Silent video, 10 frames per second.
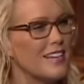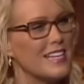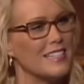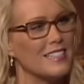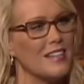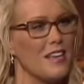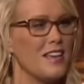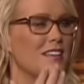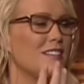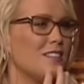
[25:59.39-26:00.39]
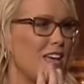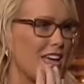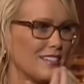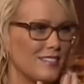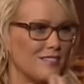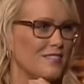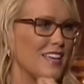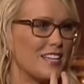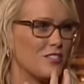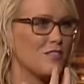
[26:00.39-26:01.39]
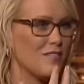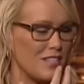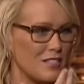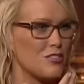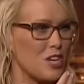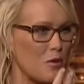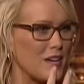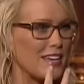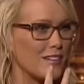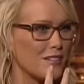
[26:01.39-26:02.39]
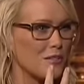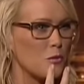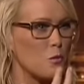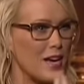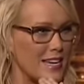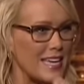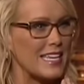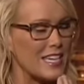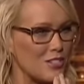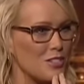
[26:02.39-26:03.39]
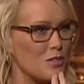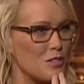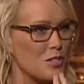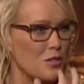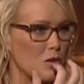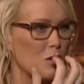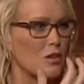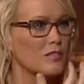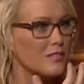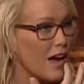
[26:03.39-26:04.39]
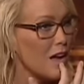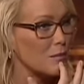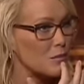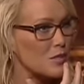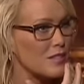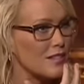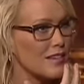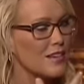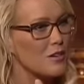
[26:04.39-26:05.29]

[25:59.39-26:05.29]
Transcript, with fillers: and and it showing what it can do to your gums. Yeah.